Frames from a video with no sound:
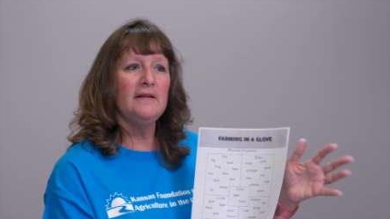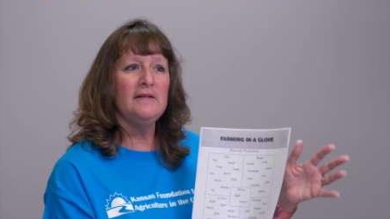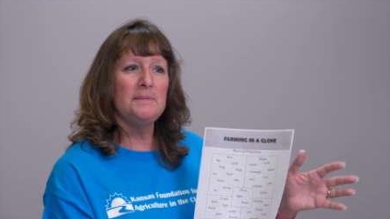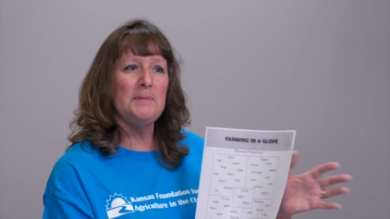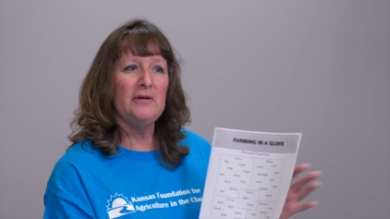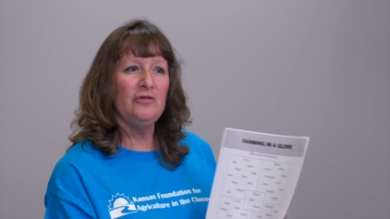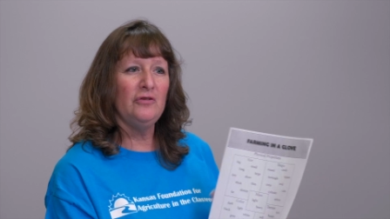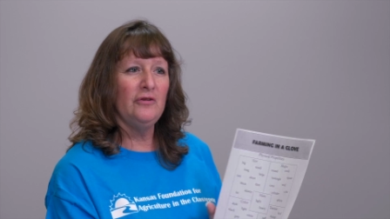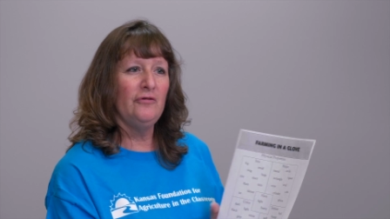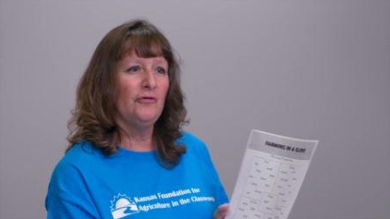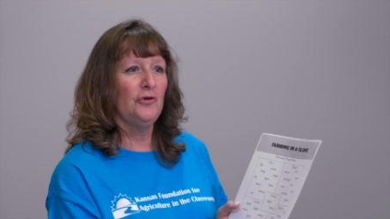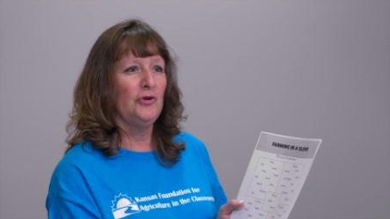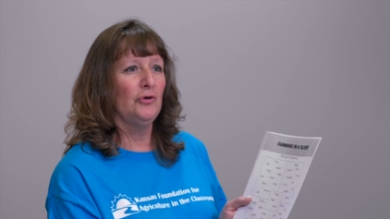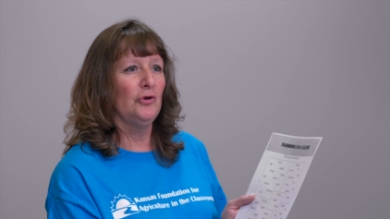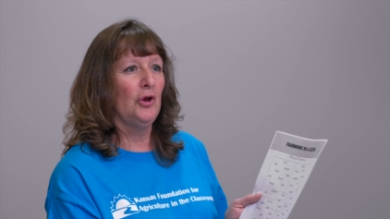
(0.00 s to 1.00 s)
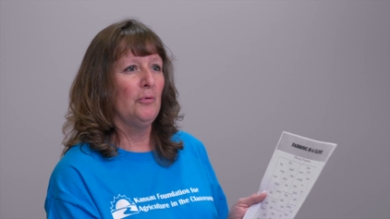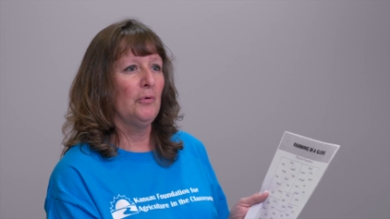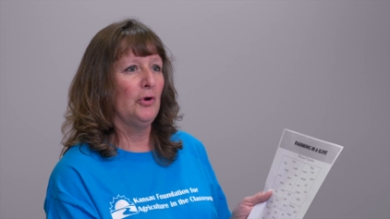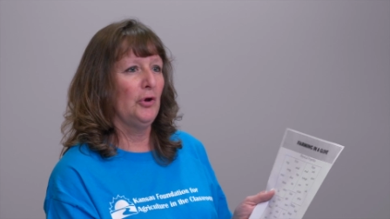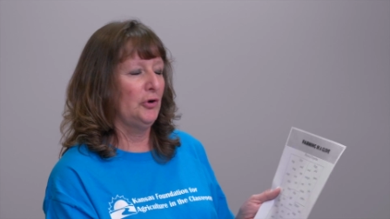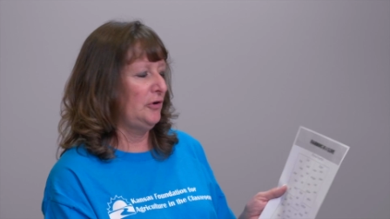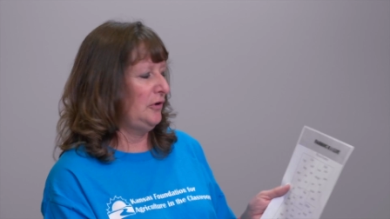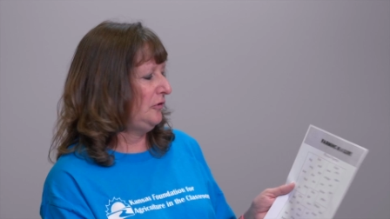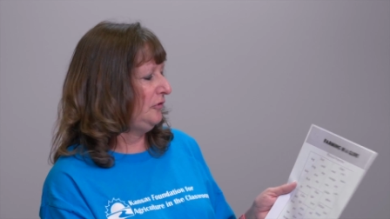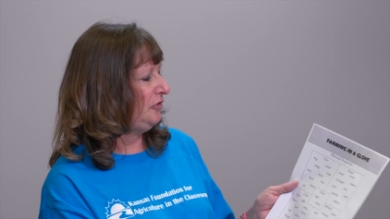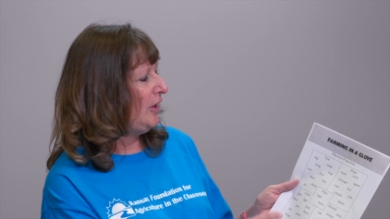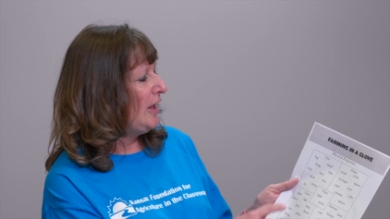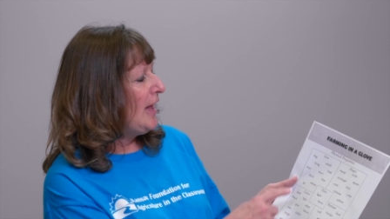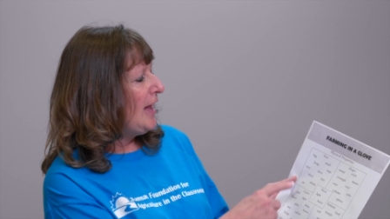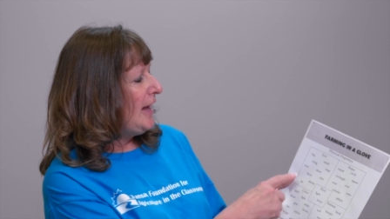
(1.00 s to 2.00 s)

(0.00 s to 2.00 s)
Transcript: especially for your lower learners.